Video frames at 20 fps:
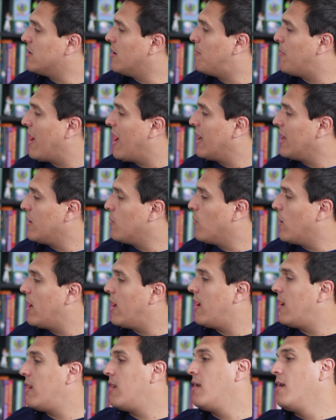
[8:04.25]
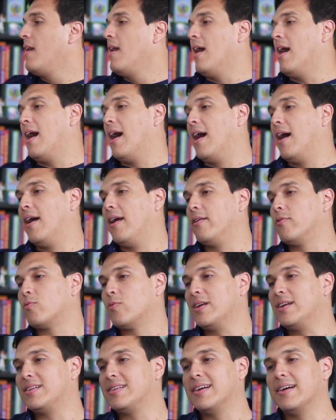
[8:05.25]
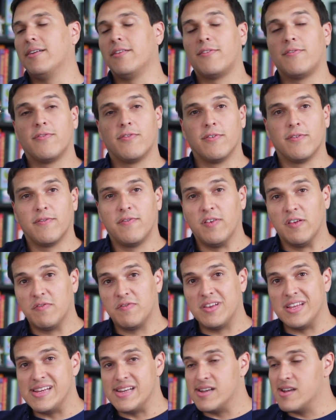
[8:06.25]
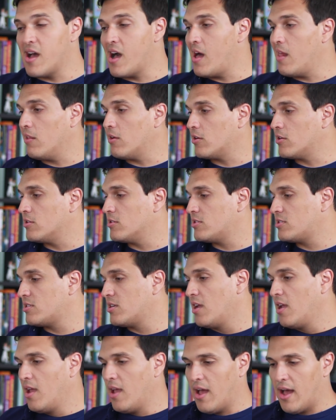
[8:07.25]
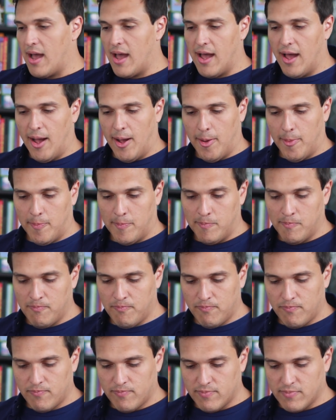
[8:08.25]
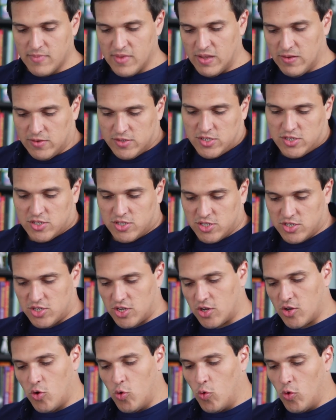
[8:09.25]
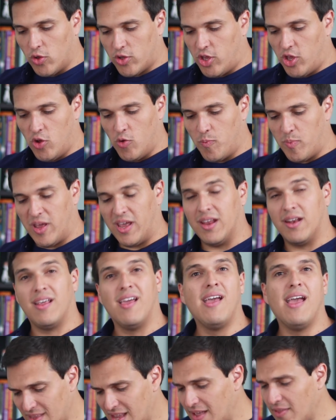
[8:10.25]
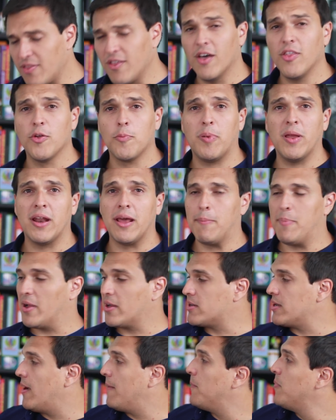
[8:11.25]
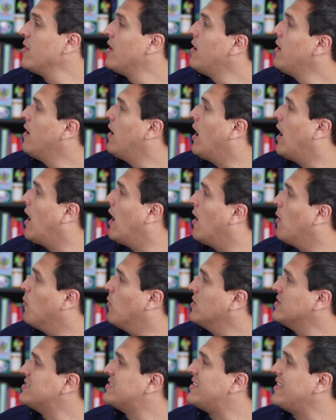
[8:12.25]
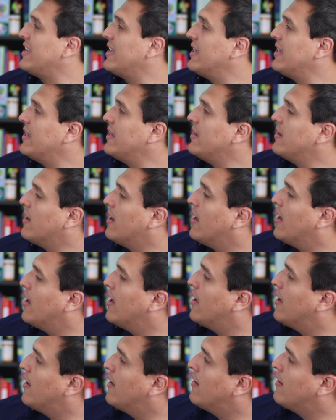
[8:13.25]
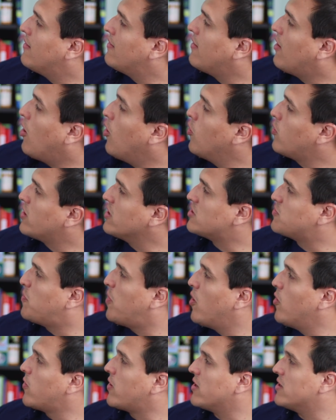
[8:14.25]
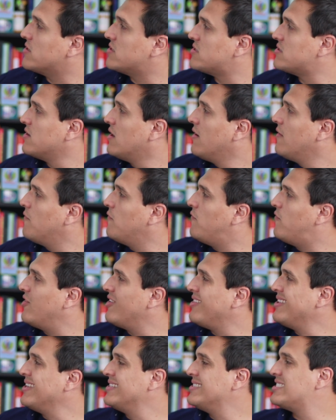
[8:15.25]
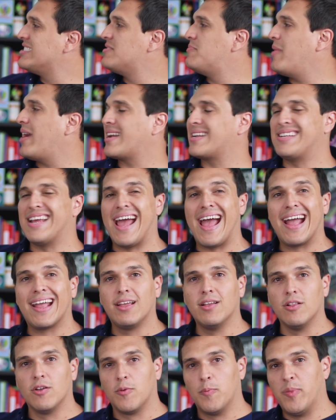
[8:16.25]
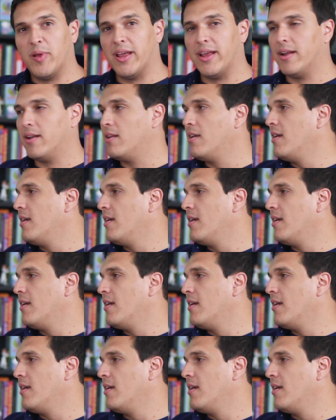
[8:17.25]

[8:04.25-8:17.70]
it up anyway. Uh, it retails for $15. Um, it was just a cool, cute pin. The other pin I picked up uh, was the uh, Hocus Pocus Villain Spectacular pin.